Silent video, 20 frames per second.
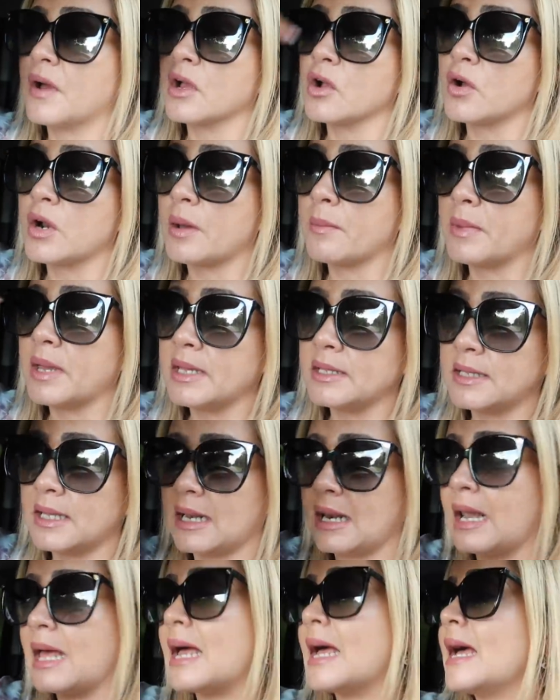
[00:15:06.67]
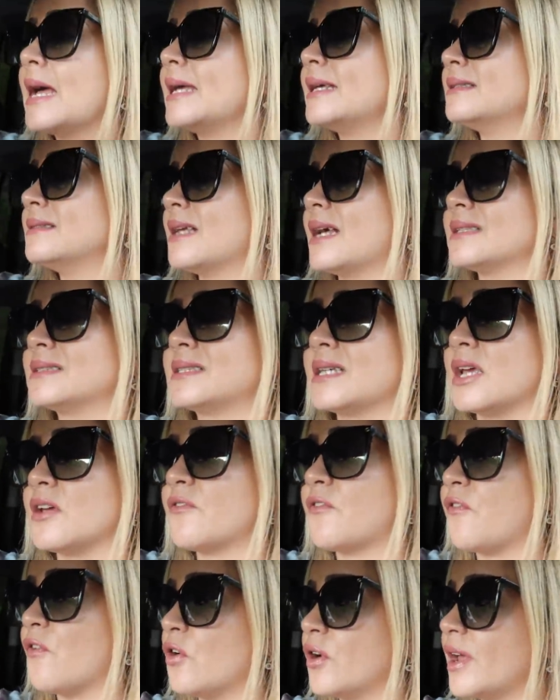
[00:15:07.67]
I'm gonna make the line, that
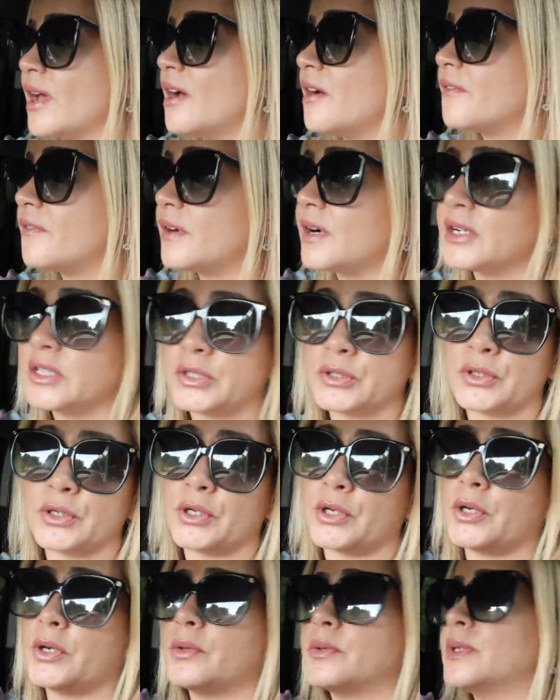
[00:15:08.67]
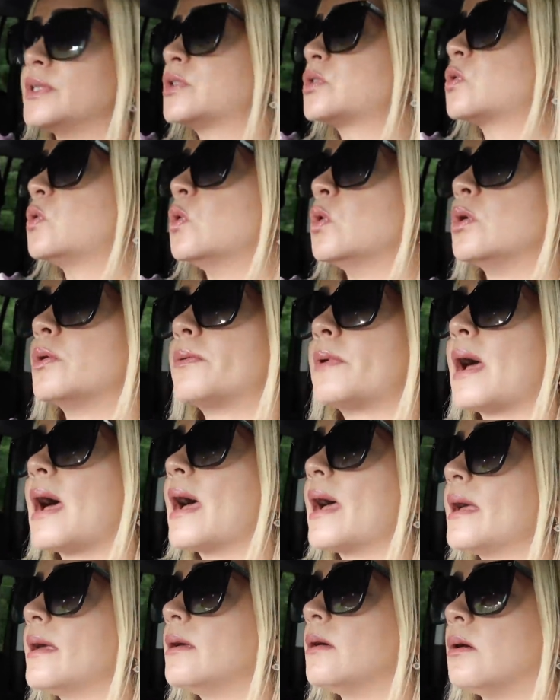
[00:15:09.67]
take forever, you know, a school
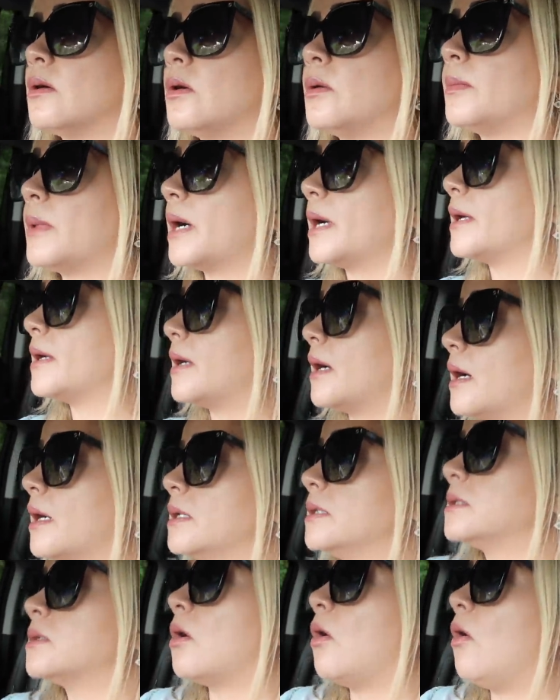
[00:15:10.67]
ride. Oh my god, it's